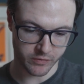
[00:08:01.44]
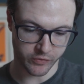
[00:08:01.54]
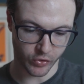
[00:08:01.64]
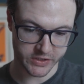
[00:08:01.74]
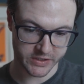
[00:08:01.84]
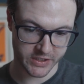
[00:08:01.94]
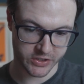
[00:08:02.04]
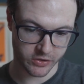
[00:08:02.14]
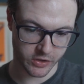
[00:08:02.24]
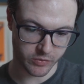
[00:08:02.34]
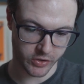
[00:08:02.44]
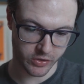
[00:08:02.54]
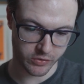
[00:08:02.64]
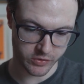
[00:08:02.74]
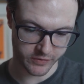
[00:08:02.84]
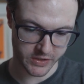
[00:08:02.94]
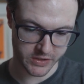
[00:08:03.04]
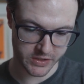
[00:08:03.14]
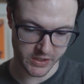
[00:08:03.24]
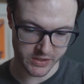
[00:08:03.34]
the voice assistant that you want to use. Obviously
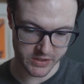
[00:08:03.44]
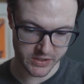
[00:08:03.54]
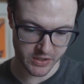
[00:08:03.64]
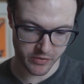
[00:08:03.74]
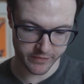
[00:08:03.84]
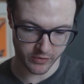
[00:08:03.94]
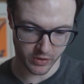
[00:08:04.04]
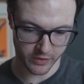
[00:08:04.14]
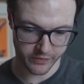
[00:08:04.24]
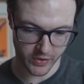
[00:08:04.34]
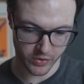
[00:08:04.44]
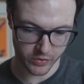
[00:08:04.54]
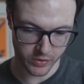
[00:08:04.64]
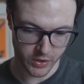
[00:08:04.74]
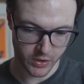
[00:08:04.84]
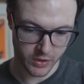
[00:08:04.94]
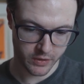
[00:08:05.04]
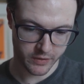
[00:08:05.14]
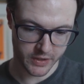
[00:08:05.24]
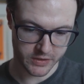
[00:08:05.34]
this is set to Siri for iPhone.
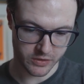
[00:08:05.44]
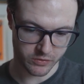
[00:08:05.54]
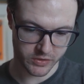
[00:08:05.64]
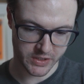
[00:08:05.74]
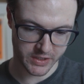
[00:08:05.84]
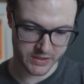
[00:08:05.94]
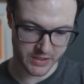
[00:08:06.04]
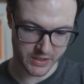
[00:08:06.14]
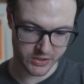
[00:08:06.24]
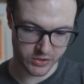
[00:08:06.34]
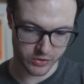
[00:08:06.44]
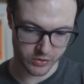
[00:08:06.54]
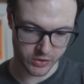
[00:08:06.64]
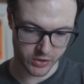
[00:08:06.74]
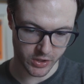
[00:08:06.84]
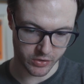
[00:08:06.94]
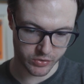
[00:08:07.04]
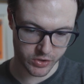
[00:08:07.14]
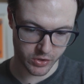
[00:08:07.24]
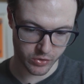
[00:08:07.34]
There's a noise cancellation. You can go
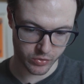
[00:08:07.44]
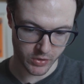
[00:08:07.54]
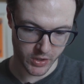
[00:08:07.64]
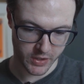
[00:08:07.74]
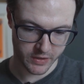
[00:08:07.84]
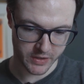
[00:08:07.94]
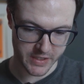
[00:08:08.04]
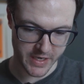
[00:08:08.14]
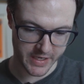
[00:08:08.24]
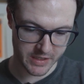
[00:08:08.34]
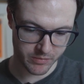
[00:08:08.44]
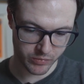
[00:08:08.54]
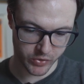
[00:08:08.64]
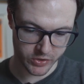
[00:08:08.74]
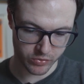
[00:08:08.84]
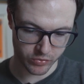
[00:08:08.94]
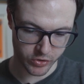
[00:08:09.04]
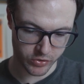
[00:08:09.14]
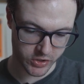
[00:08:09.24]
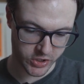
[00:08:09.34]
to the name,
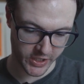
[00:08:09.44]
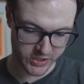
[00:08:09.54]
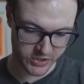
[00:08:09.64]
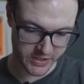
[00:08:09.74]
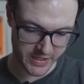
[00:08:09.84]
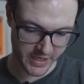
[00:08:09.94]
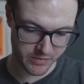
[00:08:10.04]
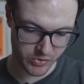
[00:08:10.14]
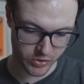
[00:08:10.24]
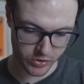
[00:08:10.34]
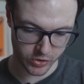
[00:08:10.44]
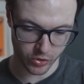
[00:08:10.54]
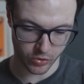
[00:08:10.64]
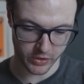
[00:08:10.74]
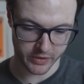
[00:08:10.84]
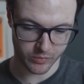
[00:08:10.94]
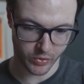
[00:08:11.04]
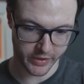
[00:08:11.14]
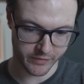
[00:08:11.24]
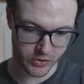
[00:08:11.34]
you can change the name. You can call it
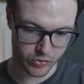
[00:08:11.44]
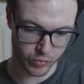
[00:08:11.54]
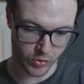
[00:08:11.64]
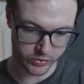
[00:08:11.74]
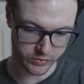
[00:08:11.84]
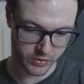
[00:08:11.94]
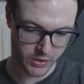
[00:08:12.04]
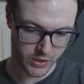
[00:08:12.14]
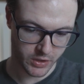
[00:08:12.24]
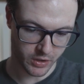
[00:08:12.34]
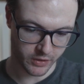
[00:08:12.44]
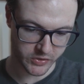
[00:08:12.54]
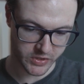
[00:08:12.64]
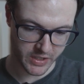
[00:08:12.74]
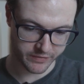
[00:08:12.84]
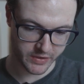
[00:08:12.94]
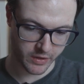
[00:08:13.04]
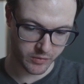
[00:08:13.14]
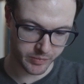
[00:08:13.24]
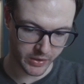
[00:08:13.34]
whatever you want. I've just left it
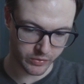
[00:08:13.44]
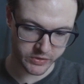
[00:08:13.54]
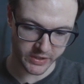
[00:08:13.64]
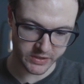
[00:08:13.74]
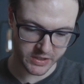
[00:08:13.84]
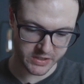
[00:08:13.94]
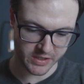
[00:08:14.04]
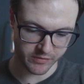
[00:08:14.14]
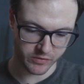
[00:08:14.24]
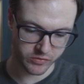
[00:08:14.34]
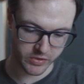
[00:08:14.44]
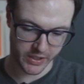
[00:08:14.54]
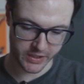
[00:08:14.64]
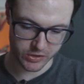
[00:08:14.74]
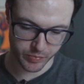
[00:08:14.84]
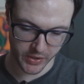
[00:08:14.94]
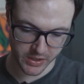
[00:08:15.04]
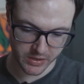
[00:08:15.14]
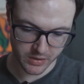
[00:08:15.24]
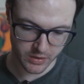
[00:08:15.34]
at Bose NC700 HP.